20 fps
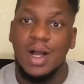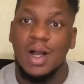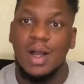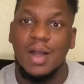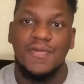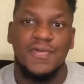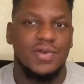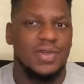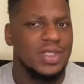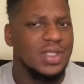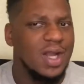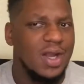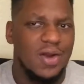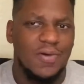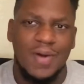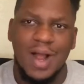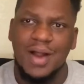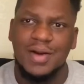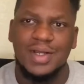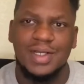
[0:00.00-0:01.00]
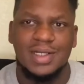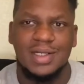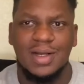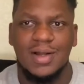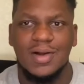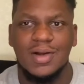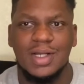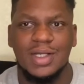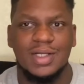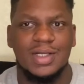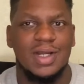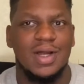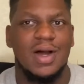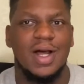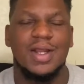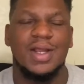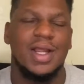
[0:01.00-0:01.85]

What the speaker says: If you stuck around this long, it's not.